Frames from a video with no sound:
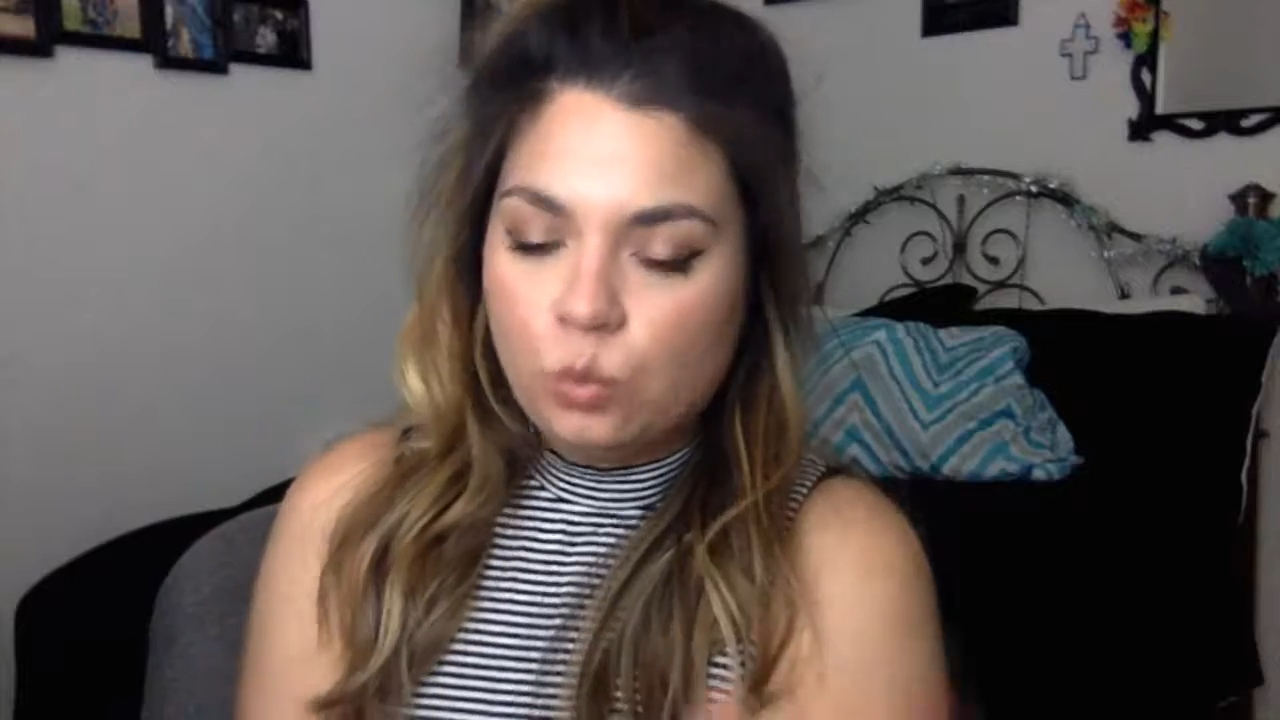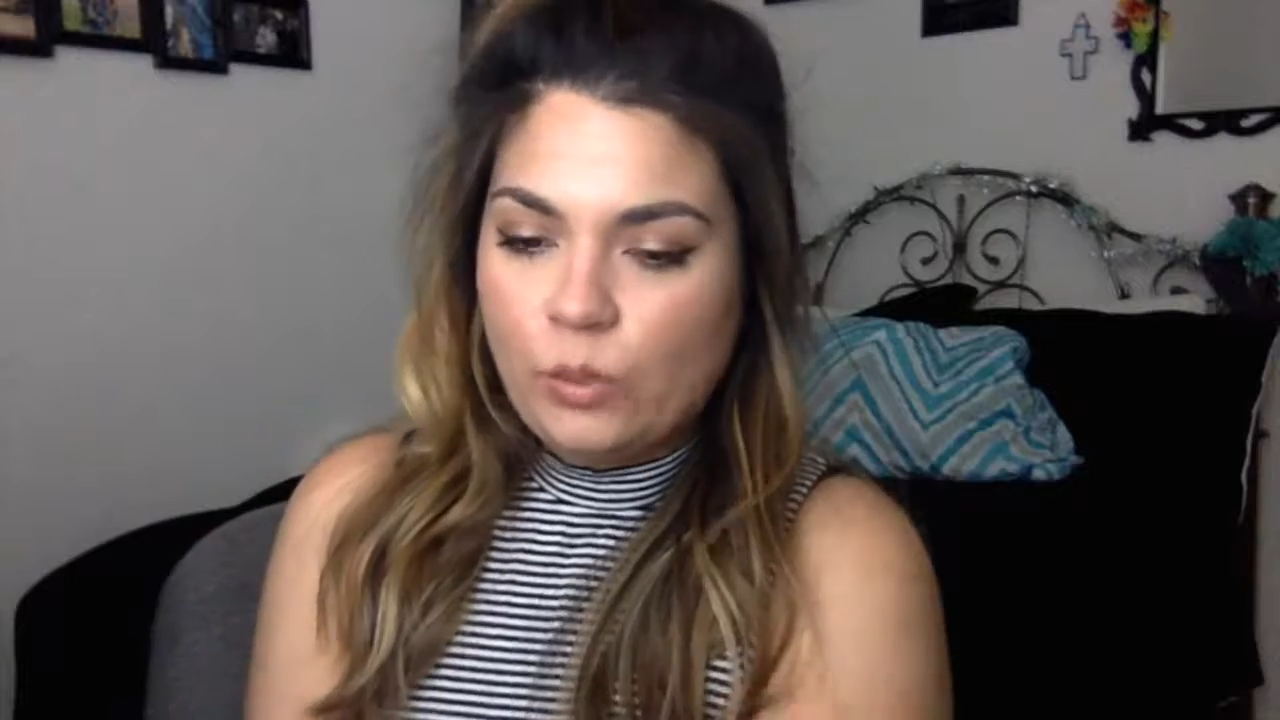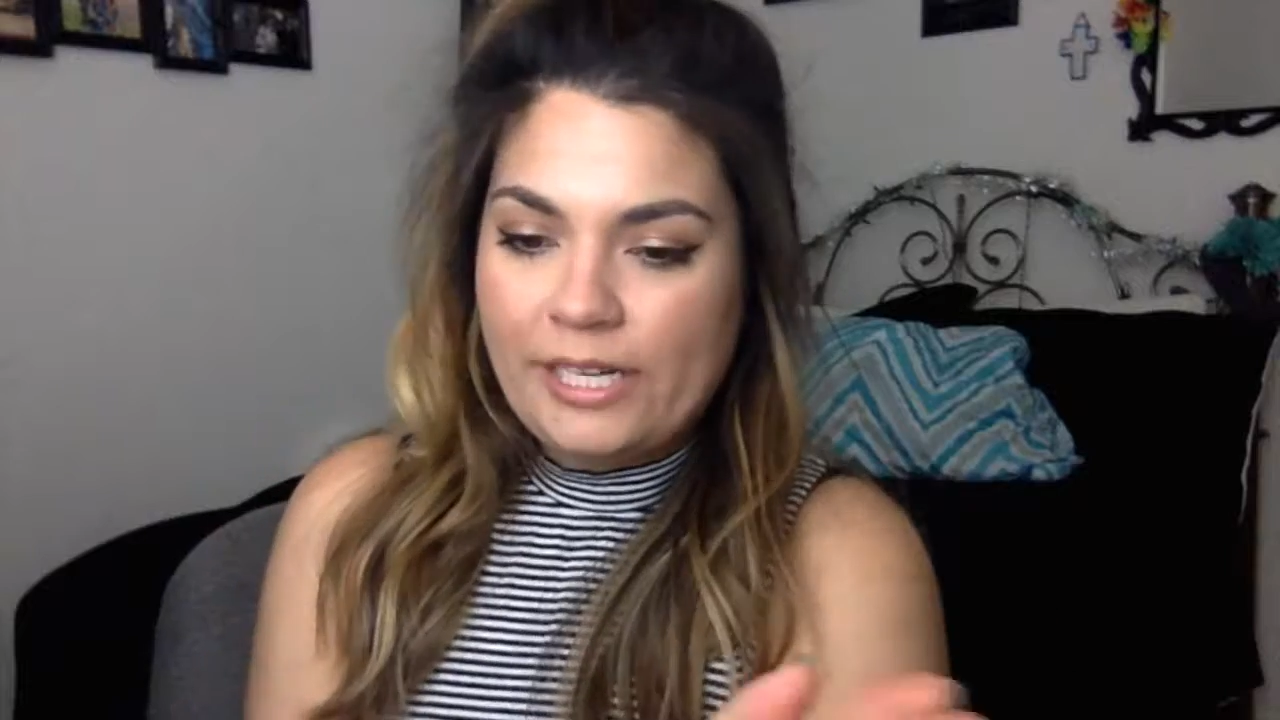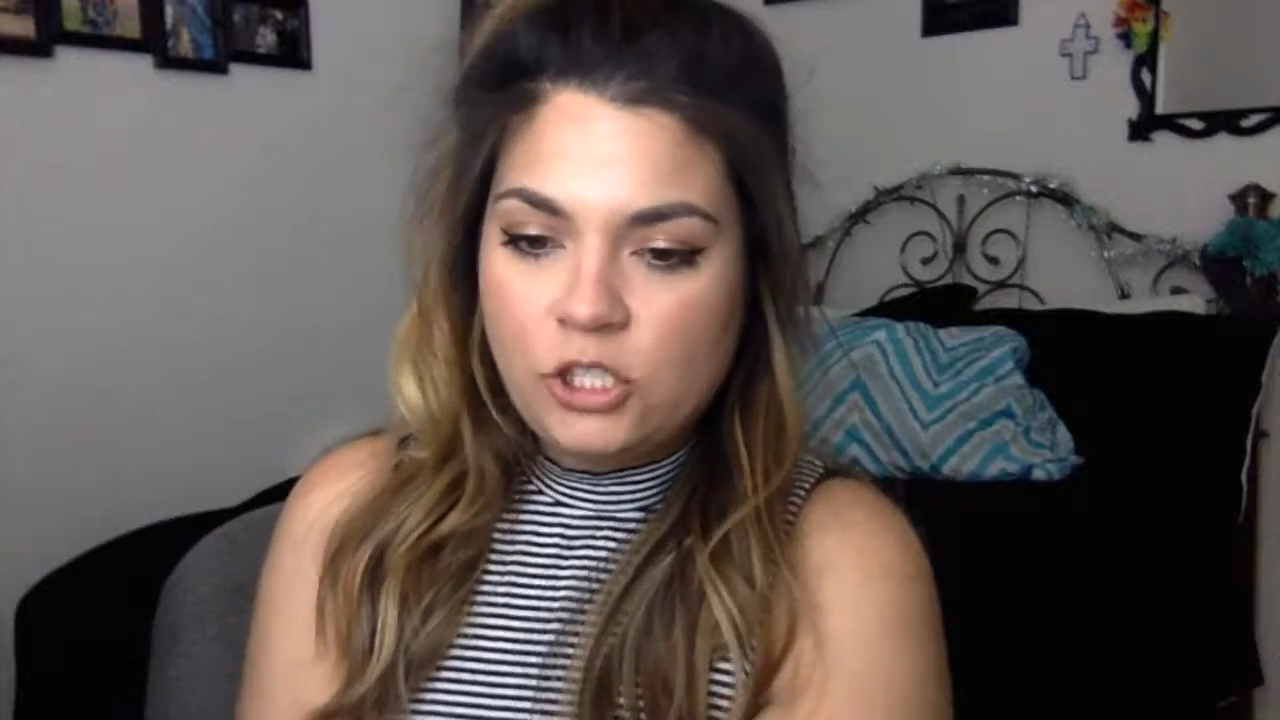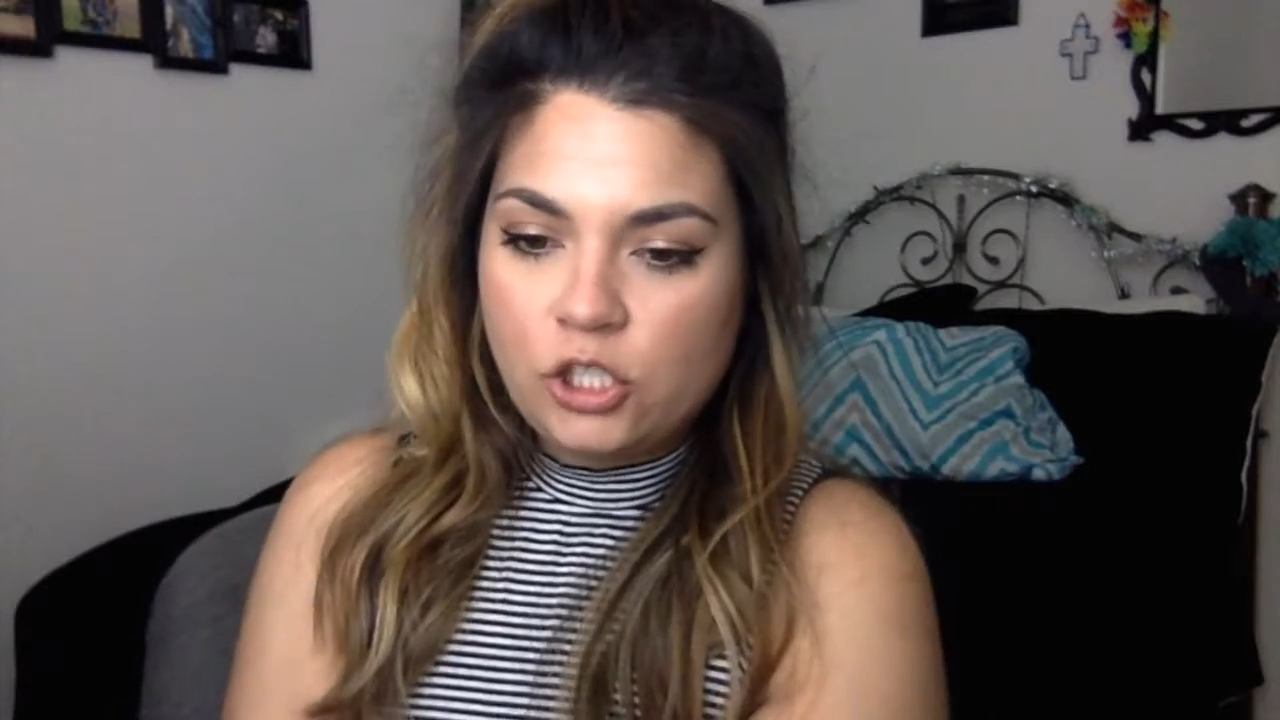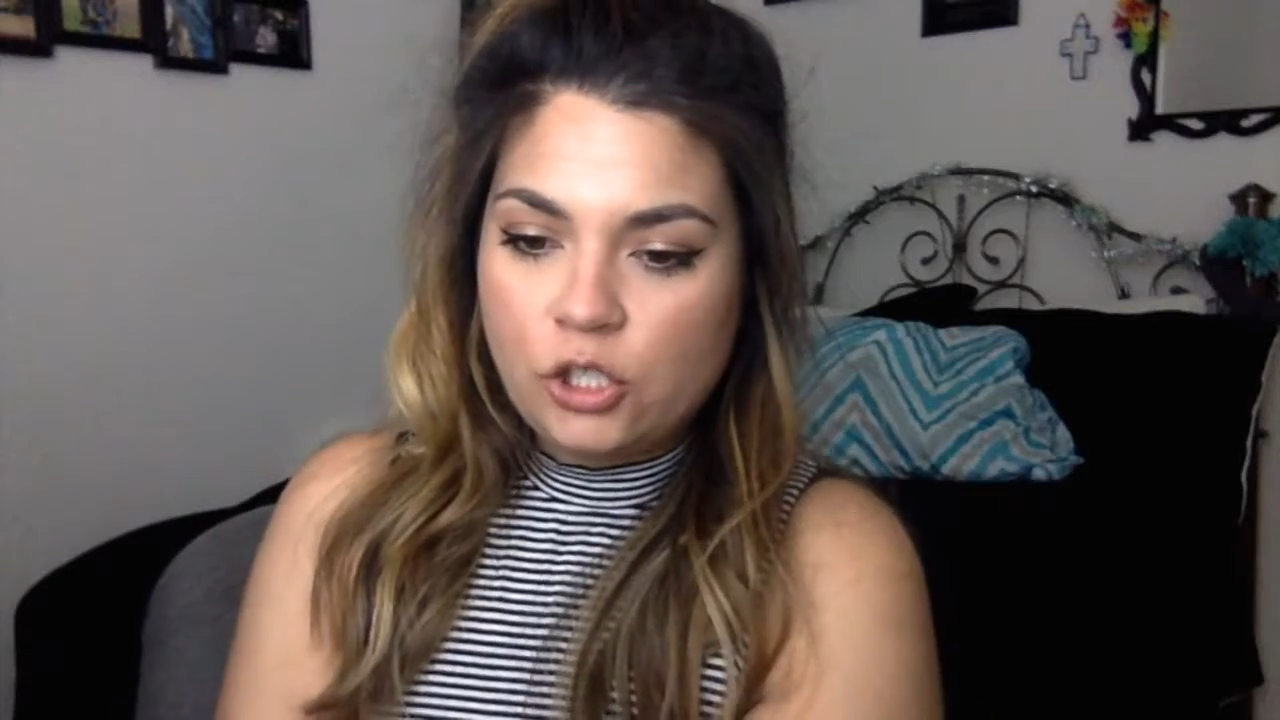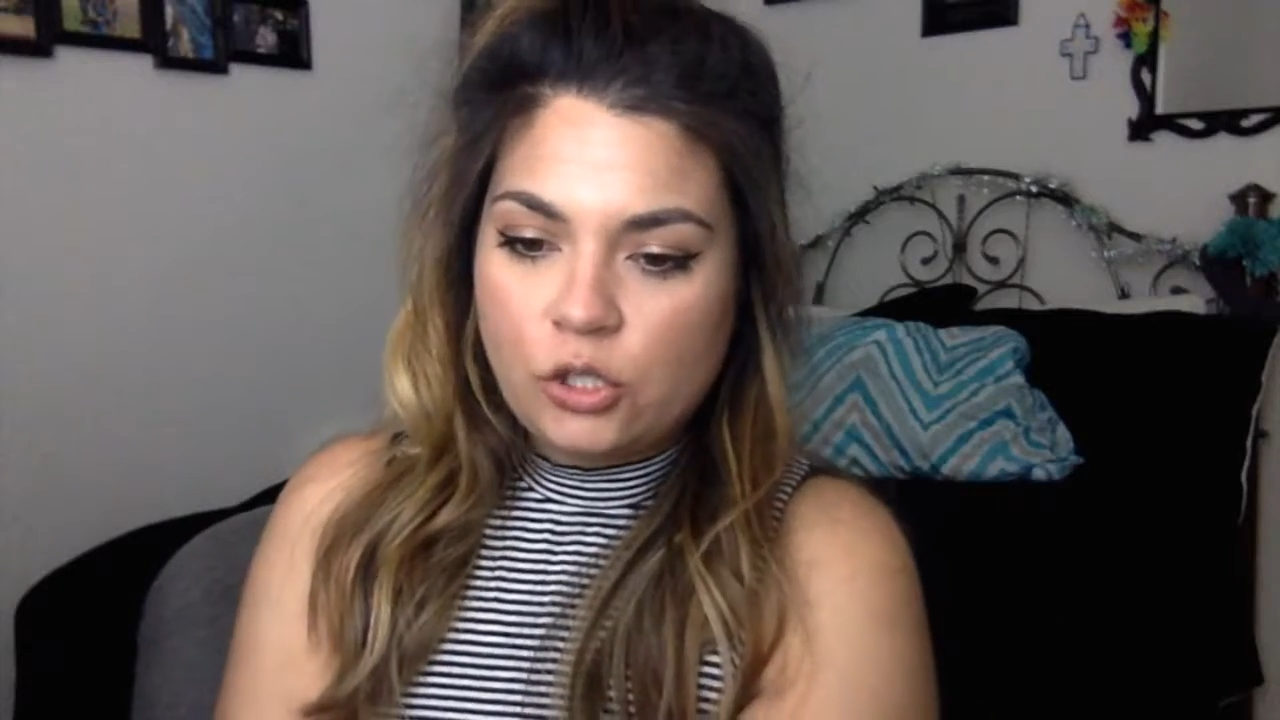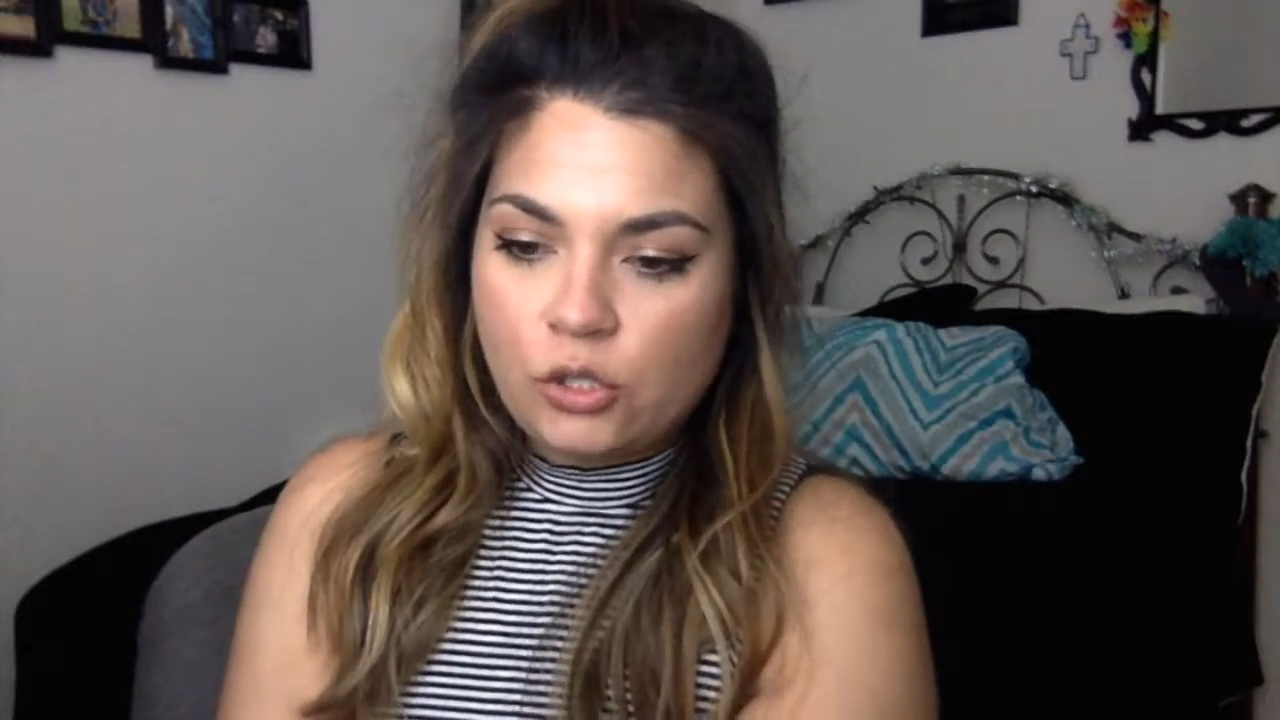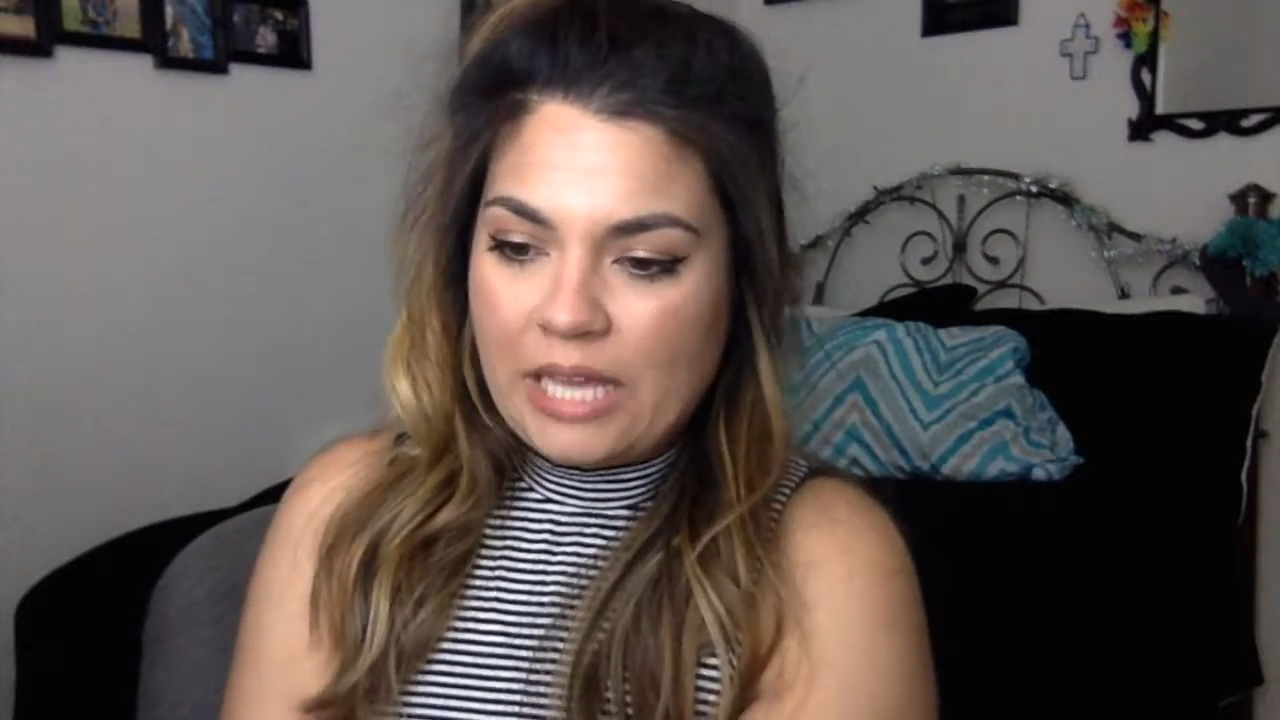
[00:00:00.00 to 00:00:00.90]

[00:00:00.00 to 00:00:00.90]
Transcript: Rachel,